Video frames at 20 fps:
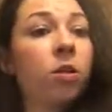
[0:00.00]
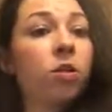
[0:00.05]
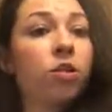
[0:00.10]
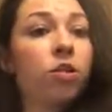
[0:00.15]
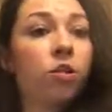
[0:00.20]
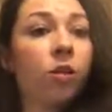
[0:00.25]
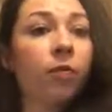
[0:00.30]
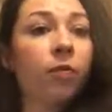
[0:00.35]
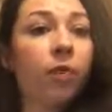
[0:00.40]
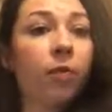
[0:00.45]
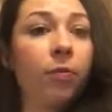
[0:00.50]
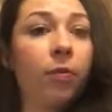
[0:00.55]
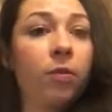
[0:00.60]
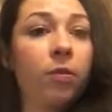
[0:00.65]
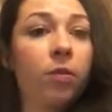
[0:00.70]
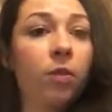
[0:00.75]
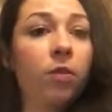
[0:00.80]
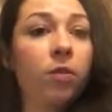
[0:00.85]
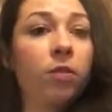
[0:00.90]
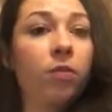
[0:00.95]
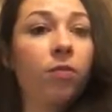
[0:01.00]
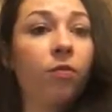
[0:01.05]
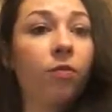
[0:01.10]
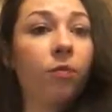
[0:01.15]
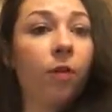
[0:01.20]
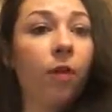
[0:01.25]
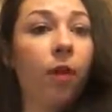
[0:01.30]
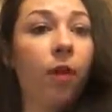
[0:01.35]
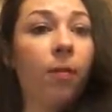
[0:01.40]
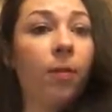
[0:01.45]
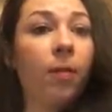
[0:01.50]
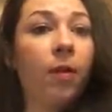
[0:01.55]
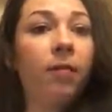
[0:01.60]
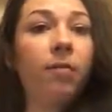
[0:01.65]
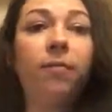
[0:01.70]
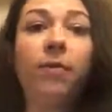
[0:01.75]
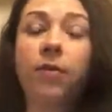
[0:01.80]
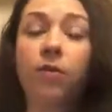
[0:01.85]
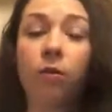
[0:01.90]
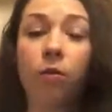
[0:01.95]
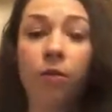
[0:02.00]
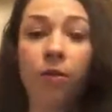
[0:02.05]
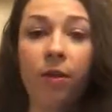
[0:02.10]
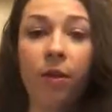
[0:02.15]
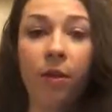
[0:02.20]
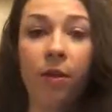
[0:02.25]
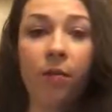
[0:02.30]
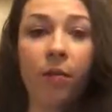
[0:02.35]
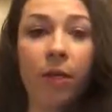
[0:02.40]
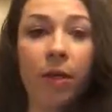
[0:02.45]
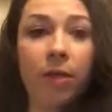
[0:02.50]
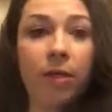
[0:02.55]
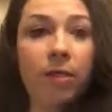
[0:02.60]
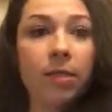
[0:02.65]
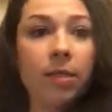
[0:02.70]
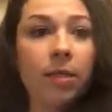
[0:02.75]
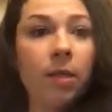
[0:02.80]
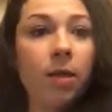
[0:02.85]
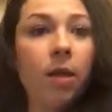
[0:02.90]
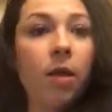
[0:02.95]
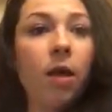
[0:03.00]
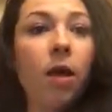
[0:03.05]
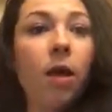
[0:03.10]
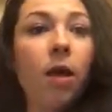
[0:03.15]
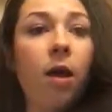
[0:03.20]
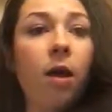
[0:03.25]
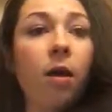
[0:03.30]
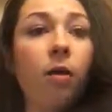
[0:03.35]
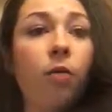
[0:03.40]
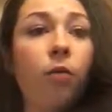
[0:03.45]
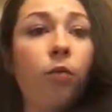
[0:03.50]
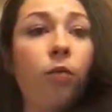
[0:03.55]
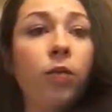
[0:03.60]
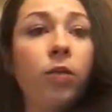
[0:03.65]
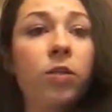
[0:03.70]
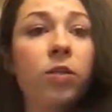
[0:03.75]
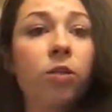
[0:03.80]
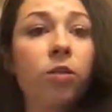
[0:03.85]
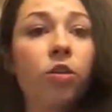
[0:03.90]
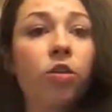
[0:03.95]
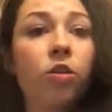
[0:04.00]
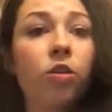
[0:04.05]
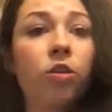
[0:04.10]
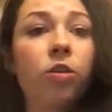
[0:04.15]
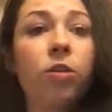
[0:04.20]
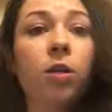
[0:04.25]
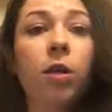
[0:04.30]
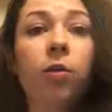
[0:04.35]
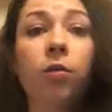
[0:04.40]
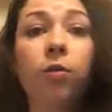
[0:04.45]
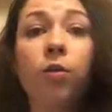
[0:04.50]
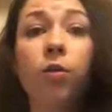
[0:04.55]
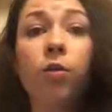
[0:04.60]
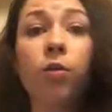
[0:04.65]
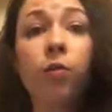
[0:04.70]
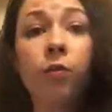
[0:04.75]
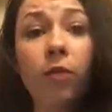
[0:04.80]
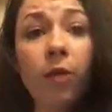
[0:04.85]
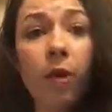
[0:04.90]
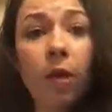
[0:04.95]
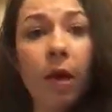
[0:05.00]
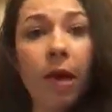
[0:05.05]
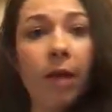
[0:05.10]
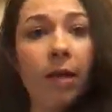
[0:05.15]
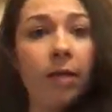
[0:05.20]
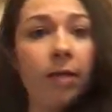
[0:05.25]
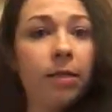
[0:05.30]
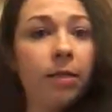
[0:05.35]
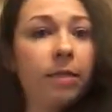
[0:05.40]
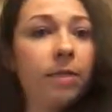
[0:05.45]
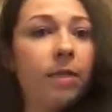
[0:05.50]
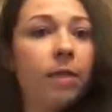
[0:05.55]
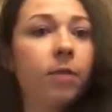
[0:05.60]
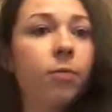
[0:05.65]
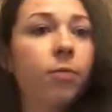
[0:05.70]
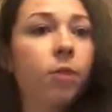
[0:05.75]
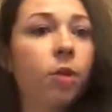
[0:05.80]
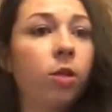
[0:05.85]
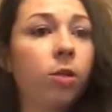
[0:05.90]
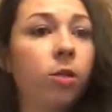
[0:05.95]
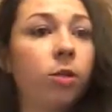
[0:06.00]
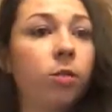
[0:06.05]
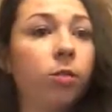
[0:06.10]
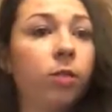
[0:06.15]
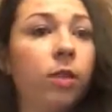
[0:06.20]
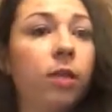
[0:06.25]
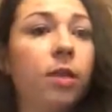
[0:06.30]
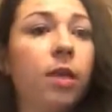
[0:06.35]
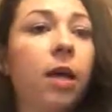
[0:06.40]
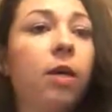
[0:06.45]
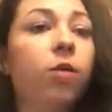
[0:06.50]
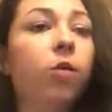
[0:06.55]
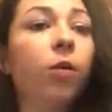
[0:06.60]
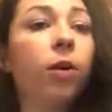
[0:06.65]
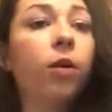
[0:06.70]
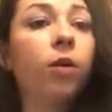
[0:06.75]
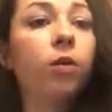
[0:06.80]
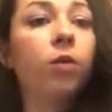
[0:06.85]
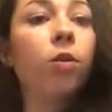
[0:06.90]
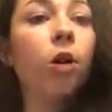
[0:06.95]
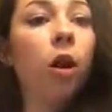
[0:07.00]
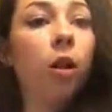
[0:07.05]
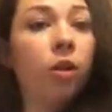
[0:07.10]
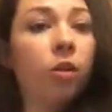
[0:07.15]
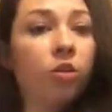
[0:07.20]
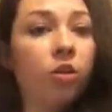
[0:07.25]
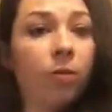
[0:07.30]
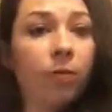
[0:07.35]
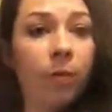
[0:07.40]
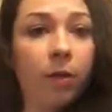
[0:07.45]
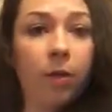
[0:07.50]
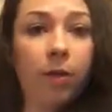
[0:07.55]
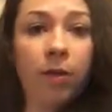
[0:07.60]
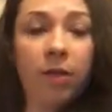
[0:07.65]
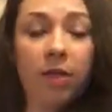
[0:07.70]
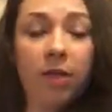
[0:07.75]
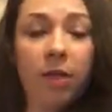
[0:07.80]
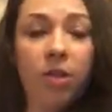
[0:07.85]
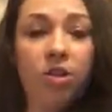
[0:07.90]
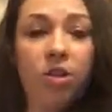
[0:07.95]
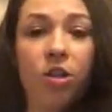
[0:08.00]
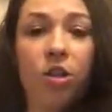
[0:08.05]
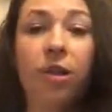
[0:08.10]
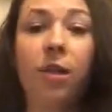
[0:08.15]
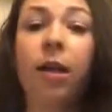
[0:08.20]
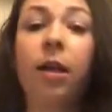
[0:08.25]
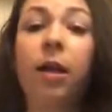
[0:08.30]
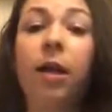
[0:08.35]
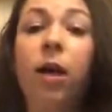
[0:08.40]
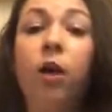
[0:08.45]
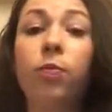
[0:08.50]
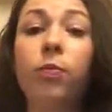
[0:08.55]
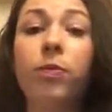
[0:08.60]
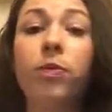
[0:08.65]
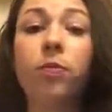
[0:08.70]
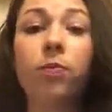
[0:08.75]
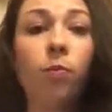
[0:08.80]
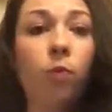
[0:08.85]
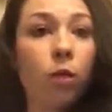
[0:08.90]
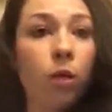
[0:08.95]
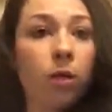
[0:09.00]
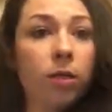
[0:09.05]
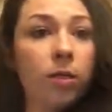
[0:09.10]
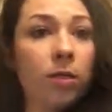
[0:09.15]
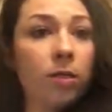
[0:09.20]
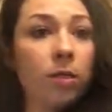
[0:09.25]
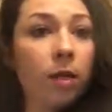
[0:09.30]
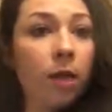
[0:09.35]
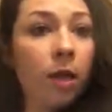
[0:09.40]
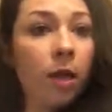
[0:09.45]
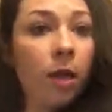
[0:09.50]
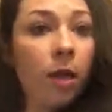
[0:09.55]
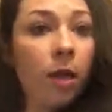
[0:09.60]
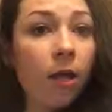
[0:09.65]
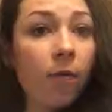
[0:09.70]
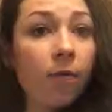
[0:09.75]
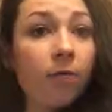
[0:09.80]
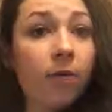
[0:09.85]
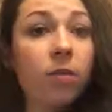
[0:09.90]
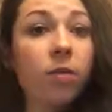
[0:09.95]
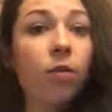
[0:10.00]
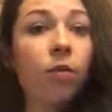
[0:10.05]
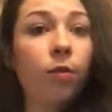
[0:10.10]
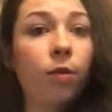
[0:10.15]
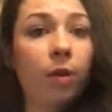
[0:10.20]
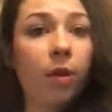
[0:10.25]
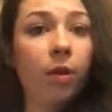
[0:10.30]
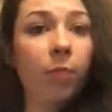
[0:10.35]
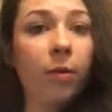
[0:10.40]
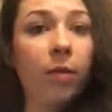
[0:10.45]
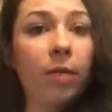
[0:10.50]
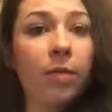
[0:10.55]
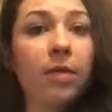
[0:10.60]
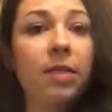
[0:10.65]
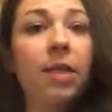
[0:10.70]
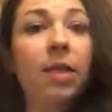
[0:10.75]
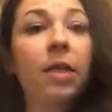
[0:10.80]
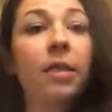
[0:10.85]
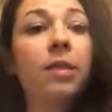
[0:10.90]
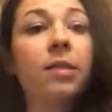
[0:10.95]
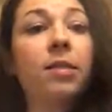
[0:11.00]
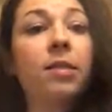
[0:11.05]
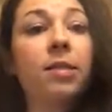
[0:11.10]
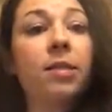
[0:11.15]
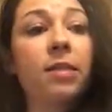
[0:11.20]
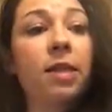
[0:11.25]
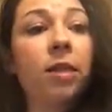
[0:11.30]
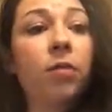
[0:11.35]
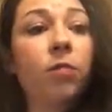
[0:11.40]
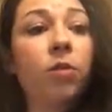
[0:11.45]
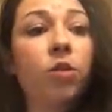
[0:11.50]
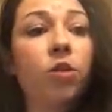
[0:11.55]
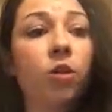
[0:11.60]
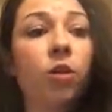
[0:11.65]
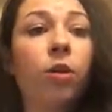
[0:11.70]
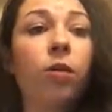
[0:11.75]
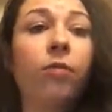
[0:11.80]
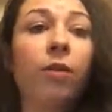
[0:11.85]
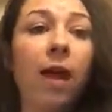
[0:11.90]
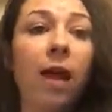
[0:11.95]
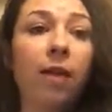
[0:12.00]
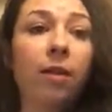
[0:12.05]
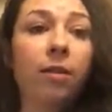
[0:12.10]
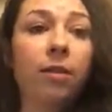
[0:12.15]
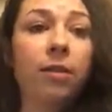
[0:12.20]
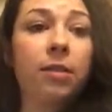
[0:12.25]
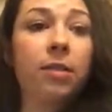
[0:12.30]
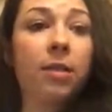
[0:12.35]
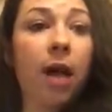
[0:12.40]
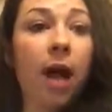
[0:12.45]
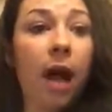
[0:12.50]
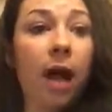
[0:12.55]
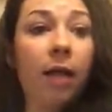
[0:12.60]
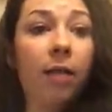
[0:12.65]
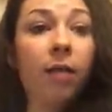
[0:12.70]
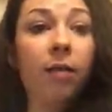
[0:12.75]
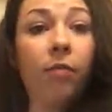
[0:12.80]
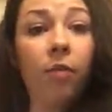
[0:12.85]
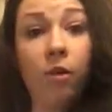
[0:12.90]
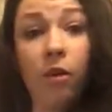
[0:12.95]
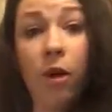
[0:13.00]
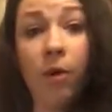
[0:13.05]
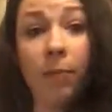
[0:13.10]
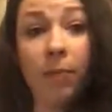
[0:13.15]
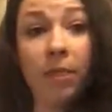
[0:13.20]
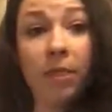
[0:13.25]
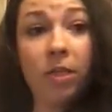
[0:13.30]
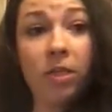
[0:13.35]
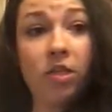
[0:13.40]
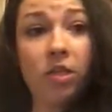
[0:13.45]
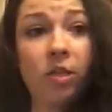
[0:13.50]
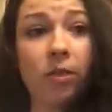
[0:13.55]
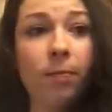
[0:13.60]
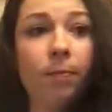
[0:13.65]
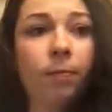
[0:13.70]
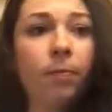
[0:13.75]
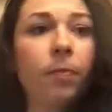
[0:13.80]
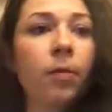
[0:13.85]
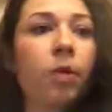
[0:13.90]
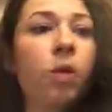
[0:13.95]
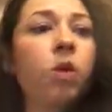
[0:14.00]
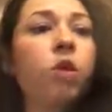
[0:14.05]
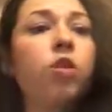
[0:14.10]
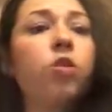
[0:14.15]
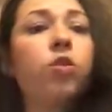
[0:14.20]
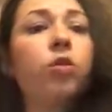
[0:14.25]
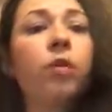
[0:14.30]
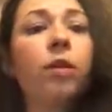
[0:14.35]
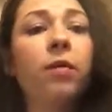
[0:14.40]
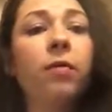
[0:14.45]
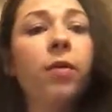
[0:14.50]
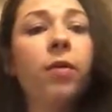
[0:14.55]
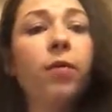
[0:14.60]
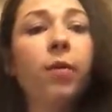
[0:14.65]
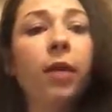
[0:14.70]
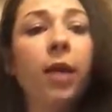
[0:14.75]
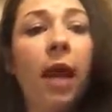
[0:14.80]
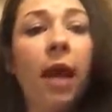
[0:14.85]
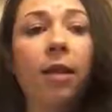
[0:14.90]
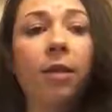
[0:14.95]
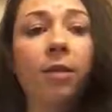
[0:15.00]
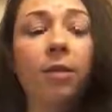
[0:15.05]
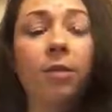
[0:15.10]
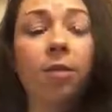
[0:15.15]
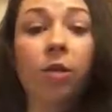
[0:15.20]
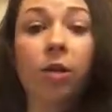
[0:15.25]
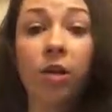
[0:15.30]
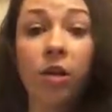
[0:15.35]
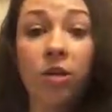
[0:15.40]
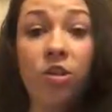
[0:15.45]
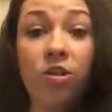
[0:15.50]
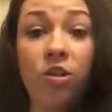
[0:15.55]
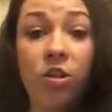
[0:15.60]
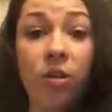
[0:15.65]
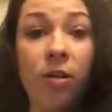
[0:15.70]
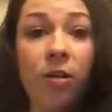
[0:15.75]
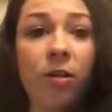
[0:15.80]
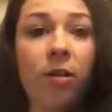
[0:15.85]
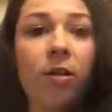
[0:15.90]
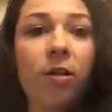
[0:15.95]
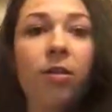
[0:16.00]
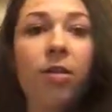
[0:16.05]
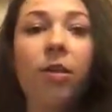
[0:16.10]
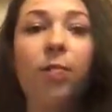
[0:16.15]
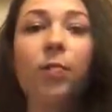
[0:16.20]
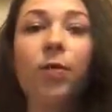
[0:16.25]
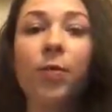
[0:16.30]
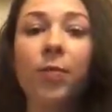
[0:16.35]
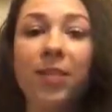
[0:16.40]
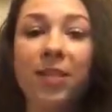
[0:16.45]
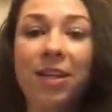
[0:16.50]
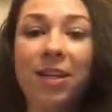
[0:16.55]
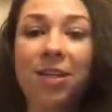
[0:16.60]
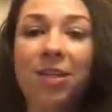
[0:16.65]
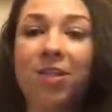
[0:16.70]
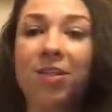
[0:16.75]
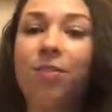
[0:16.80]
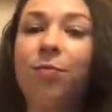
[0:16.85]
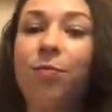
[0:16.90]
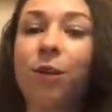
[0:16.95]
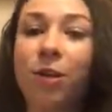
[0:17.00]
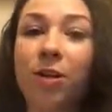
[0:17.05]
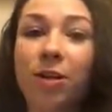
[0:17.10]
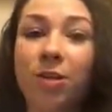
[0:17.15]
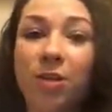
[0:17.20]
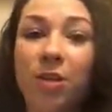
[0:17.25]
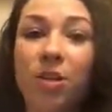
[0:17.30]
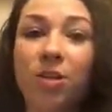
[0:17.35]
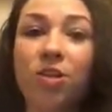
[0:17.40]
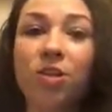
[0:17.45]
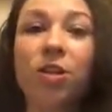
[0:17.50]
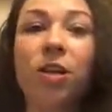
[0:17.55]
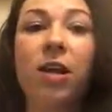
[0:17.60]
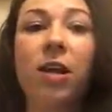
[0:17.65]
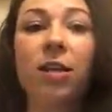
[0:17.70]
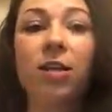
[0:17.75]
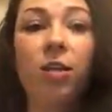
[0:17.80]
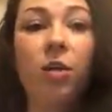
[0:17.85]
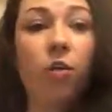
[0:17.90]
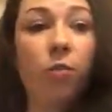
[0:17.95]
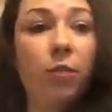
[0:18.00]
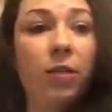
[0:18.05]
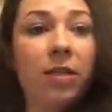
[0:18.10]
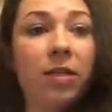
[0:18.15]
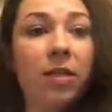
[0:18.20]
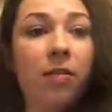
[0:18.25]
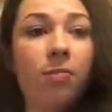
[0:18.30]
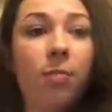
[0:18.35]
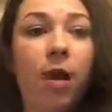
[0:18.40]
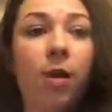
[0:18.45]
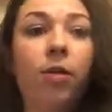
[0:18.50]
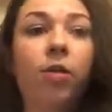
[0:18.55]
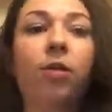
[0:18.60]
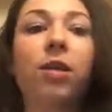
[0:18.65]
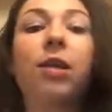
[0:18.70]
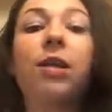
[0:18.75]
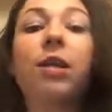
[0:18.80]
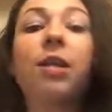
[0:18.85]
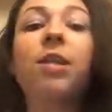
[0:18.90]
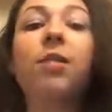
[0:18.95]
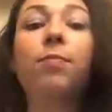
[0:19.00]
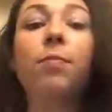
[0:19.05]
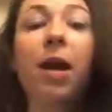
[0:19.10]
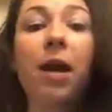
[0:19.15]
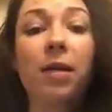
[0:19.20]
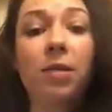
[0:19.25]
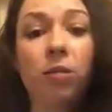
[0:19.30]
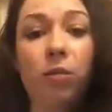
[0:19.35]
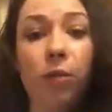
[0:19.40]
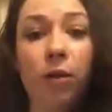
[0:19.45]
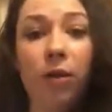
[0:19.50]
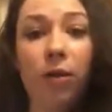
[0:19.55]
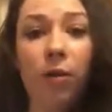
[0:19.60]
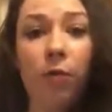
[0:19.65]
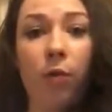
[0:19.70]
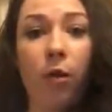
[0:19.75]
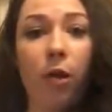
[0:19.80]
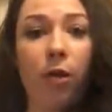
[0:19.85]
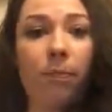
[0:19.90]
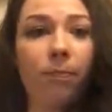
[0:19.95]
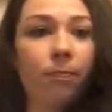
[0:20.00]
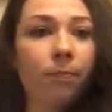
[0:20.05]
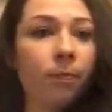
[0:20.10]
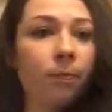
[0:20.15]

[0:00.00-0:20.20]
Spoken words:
survey results from physical therapists, researcher Donald Hoover and his team concluded that greater knowledge of periodization can help sports physical therapists in the sustained return of athletes to high-level competition. So even when athletes are injured, the implementation of periodization and the OPT model can get them back to where they were.